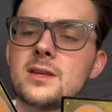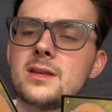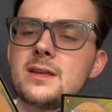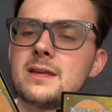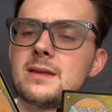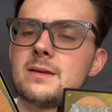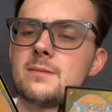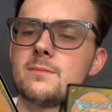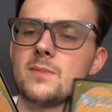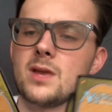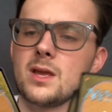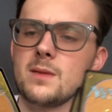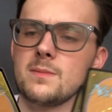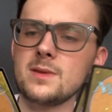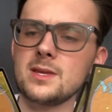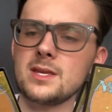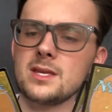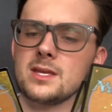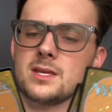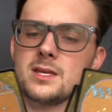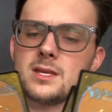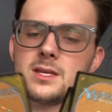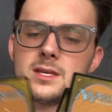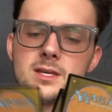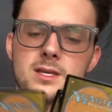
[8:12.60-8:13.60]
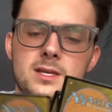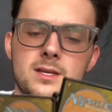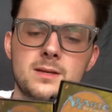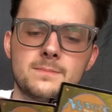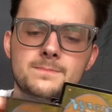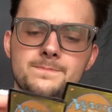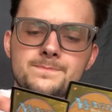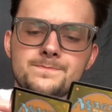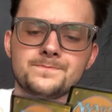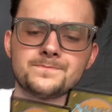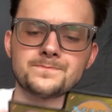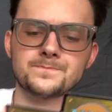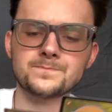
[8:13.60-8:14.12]
him. Maybe he,
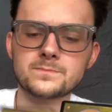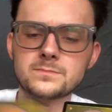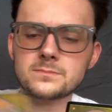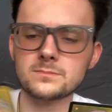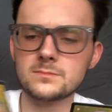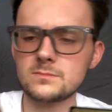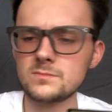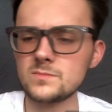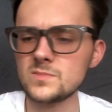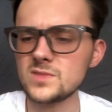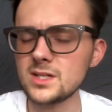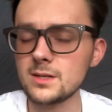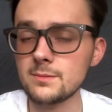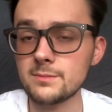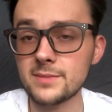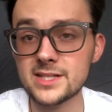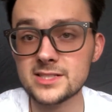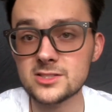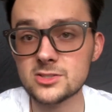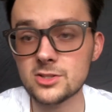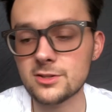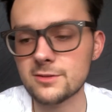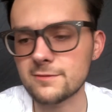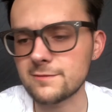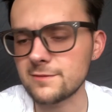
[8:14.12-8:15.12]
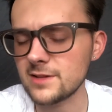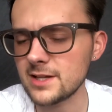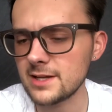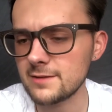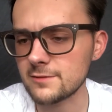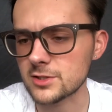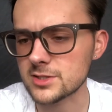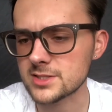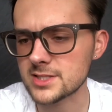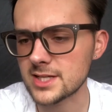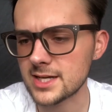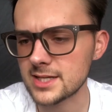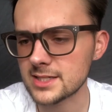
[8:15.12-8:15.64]
based on the
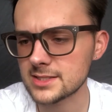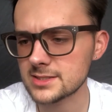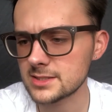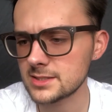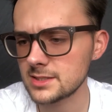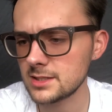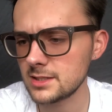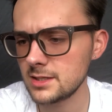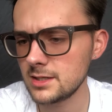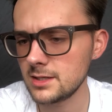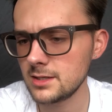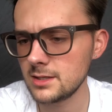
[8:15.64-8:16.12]
flavor text,